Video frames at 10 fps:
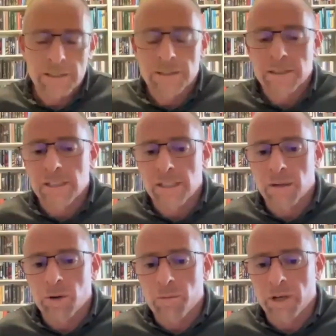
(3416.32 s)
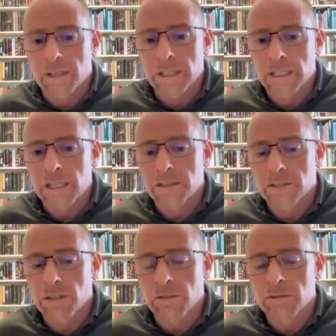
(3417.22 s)
yeah. on my thing. And
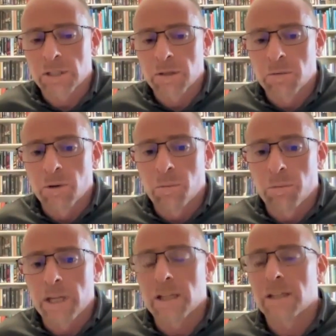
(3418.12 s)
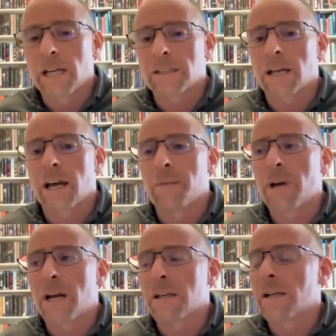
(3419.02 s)
so, but that I'm
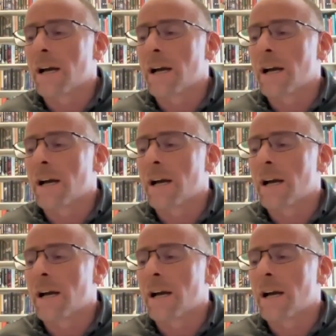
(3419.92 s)
not,